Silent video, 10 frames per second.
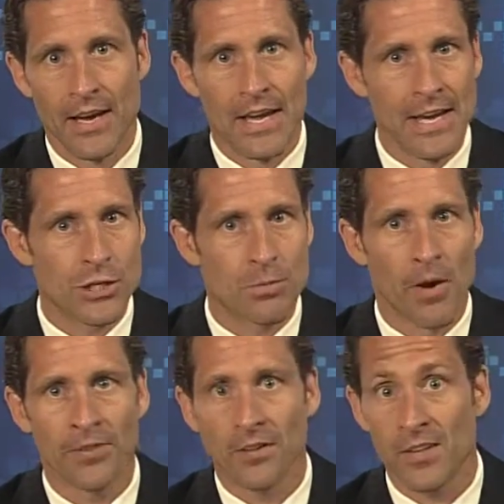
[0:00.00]
Each
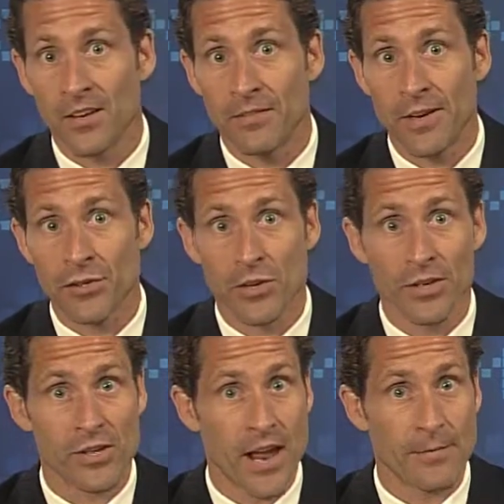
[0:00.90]
month that the investor
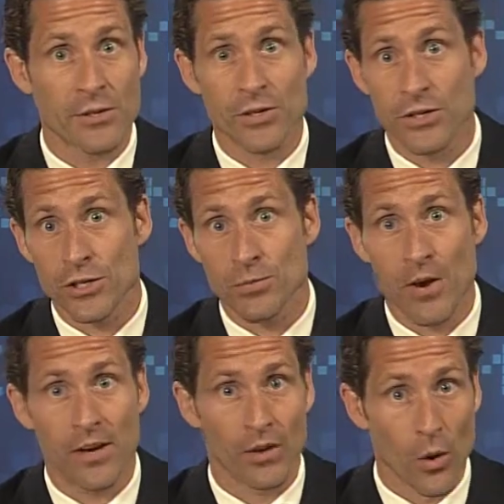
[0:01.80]
establishes the
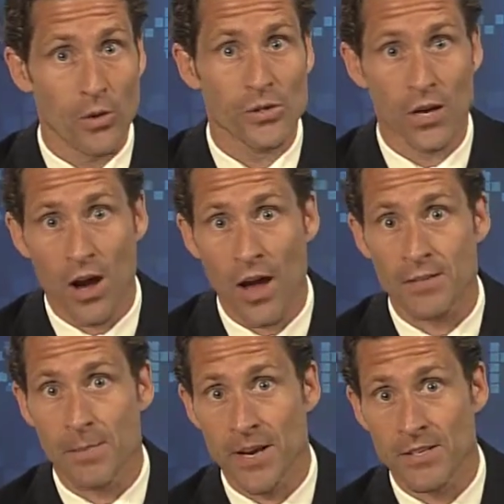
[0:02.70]
spread lowers the
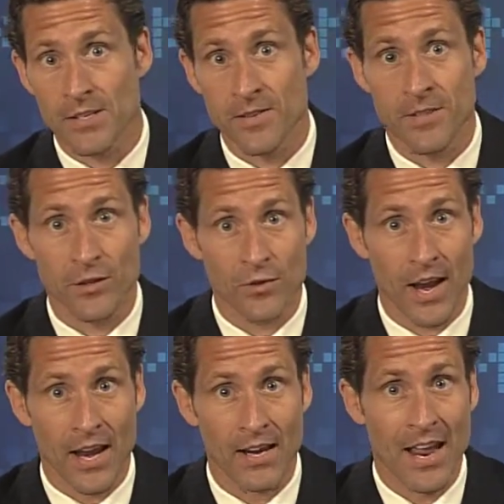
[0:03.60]
cost basis of the
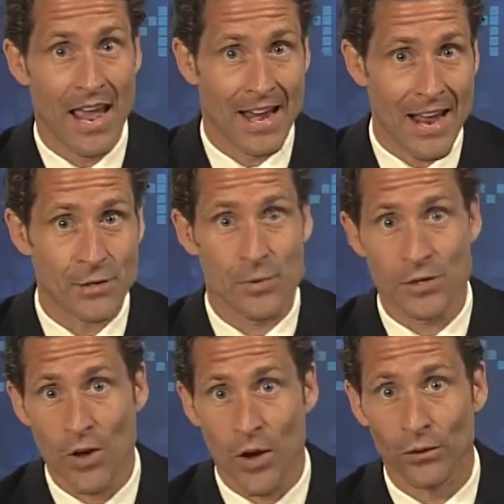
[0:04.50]
trade and as a
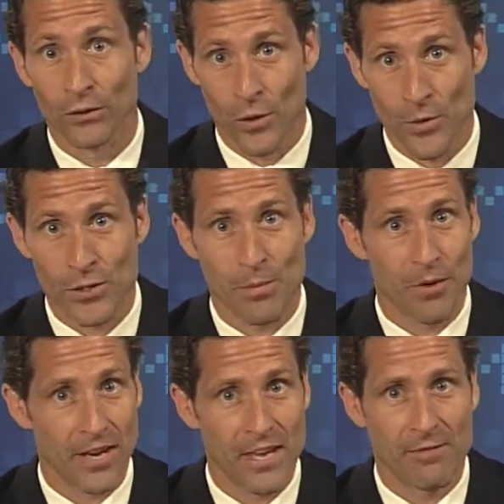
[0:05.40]
result lowers the
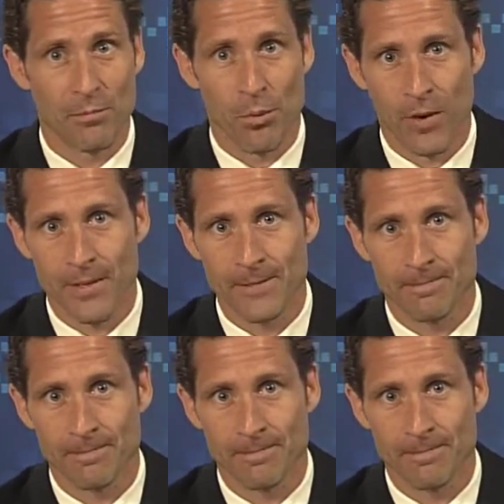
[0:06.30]
break-even point.